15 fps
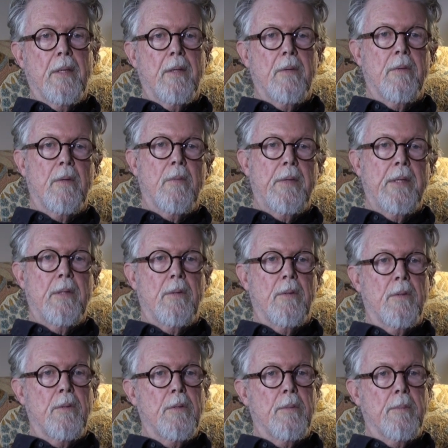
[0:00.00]
over and
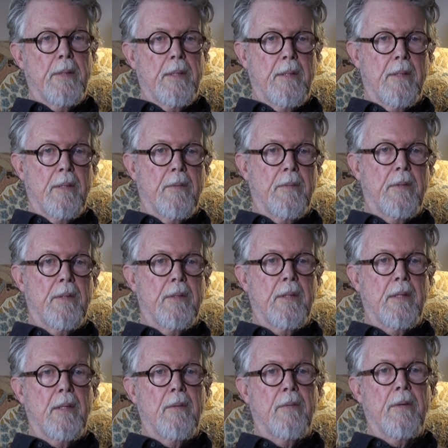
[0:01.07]
reintroduced myself to
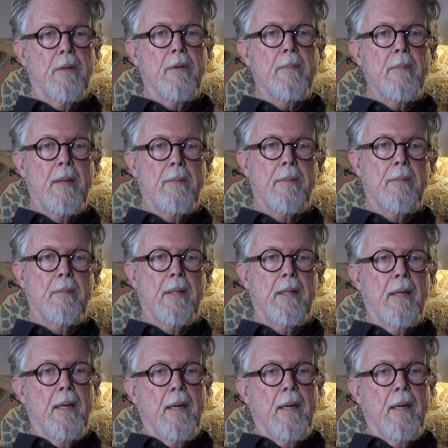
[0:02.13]
see if he remembered me.